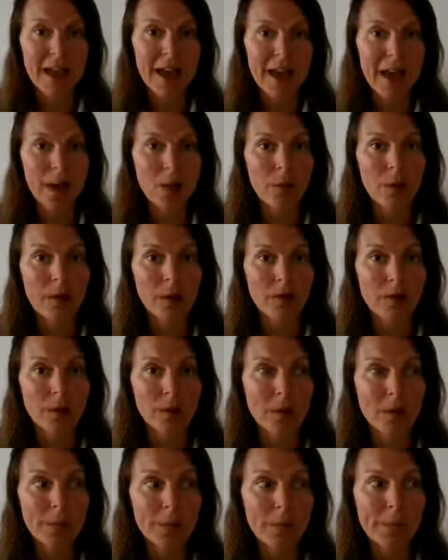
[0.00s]

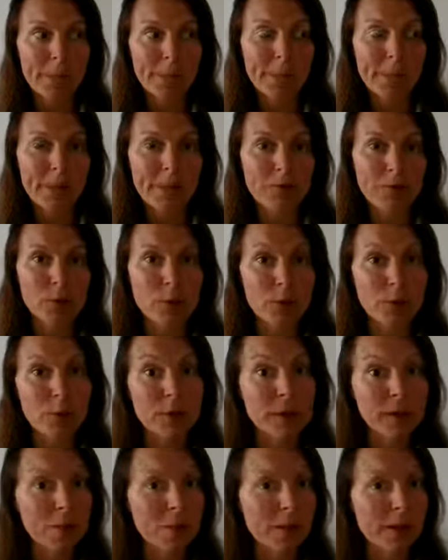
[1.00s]
However, if you
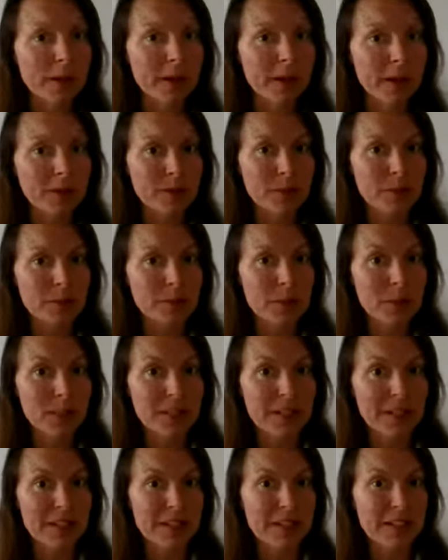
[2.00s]
really want to
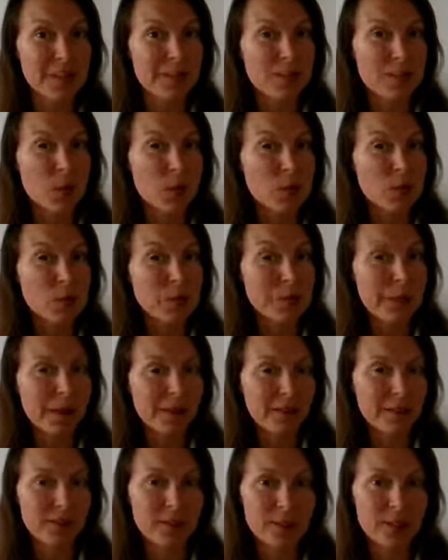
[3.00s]
experience the most
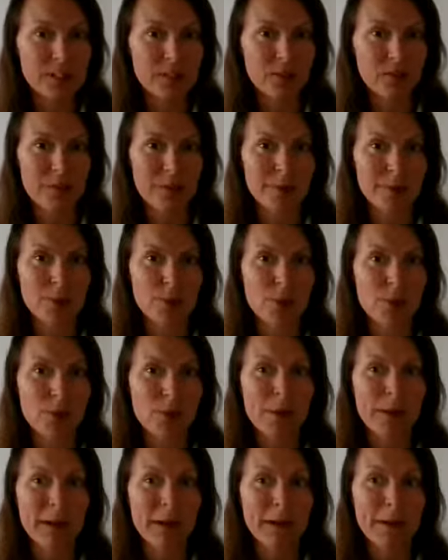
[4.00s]
benefits from
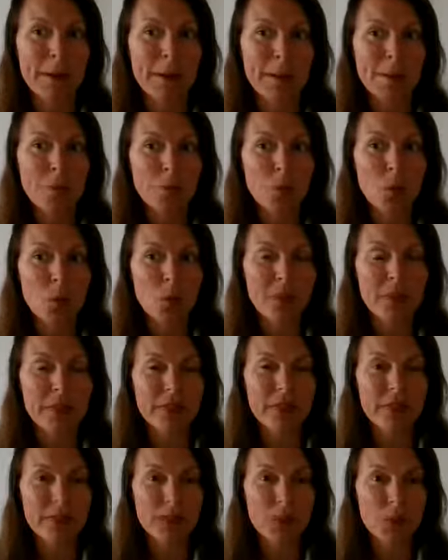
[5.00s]
turmeric, one
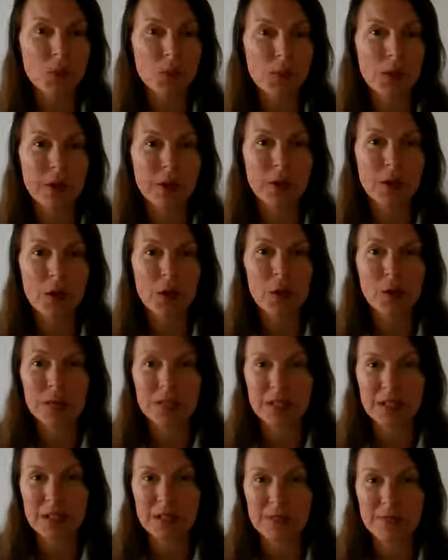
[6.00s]
thing that you want to know is
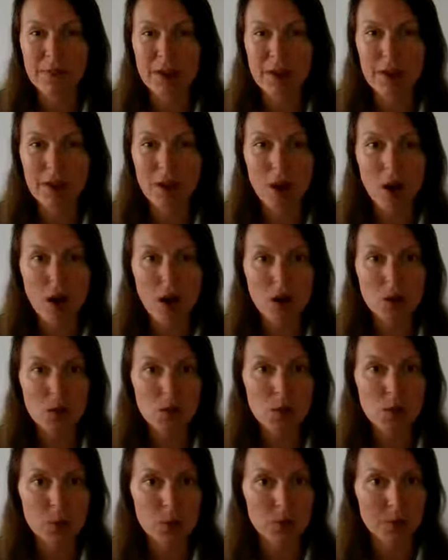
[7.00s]
that it's very
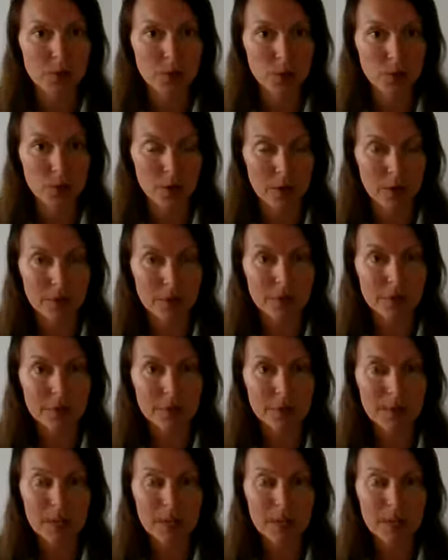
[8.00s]
hard to absorb.